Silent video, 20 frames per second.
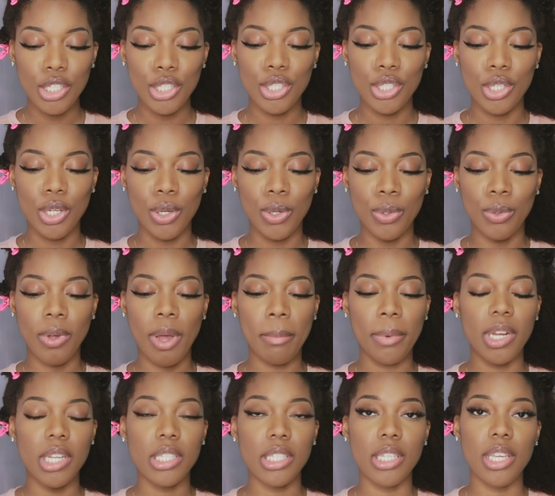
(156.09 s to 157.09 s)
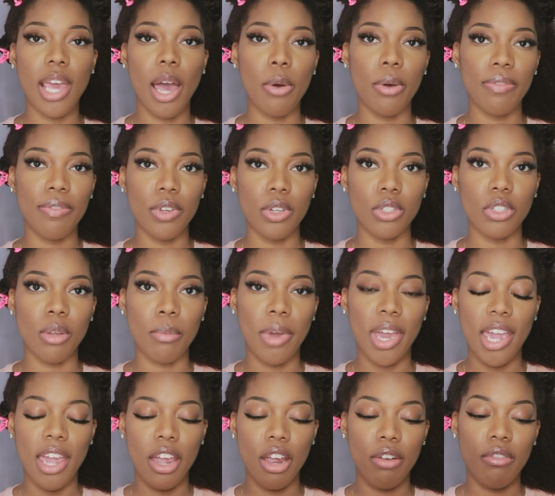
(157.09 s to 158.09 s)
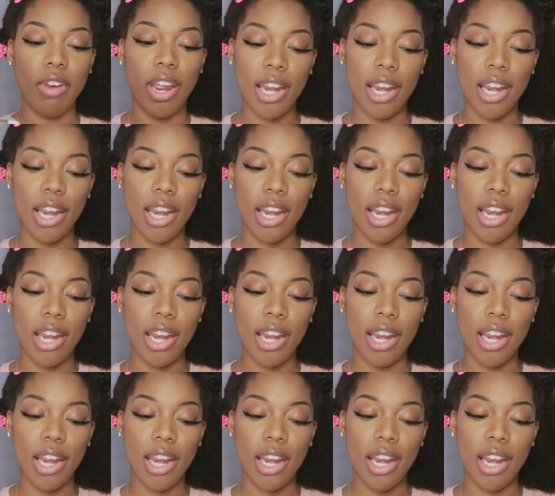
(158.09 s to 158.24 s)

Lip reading: So I'm gonna see how it feels on my hair